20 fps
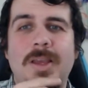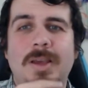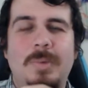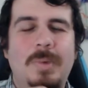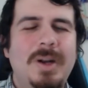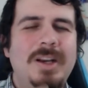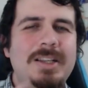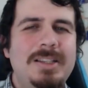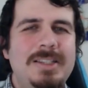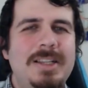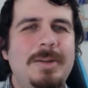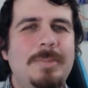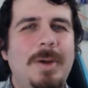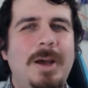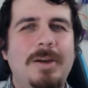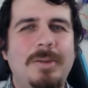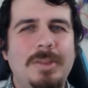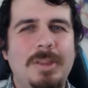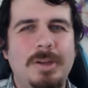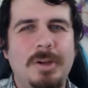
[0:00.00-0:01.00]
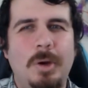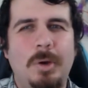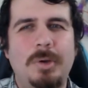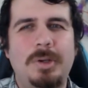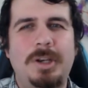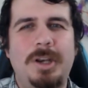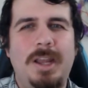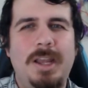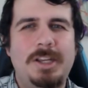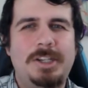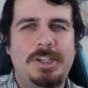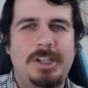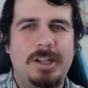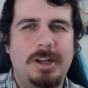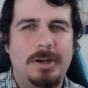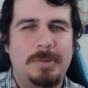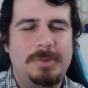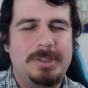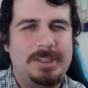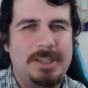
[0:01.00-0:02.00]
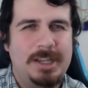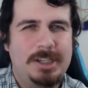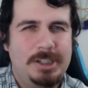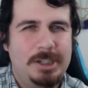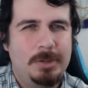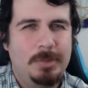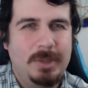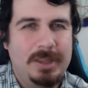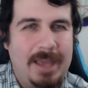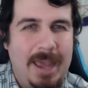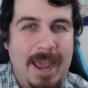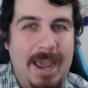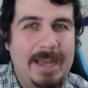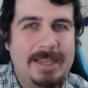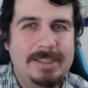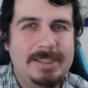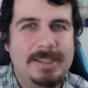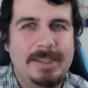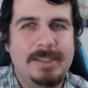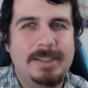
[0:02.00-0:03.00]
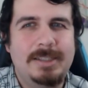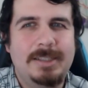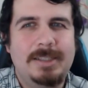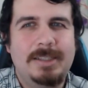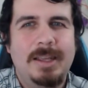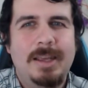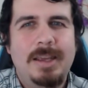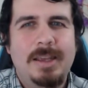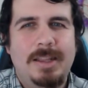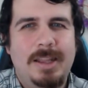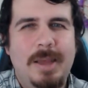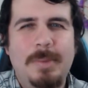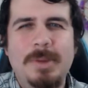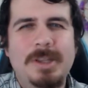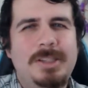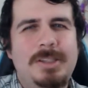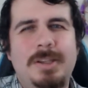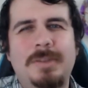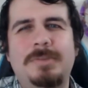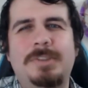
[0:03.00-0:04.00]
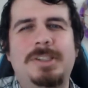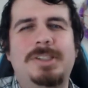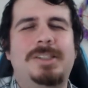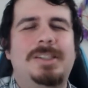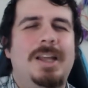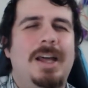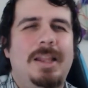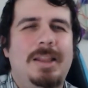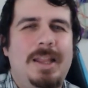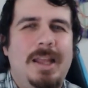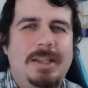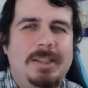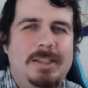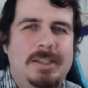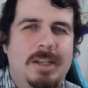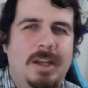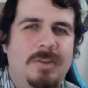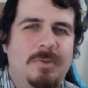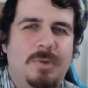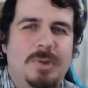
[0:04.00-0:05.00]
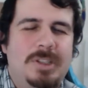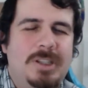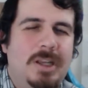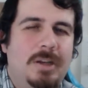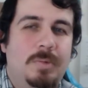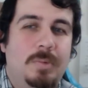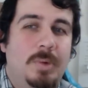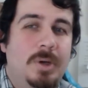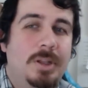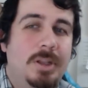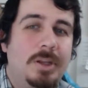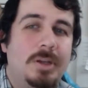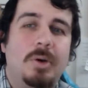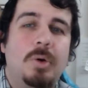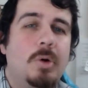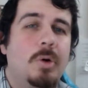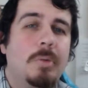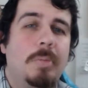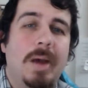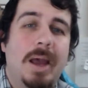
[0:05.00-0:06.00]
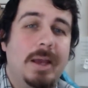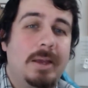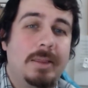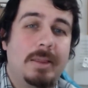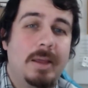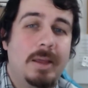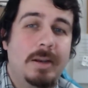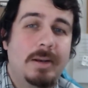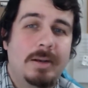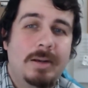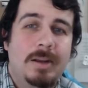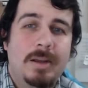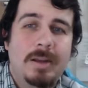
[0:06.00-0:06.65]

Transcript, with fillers: What is it about the Golden Age and their obsession with acids? They must have just thought that stuff was like really cool back then.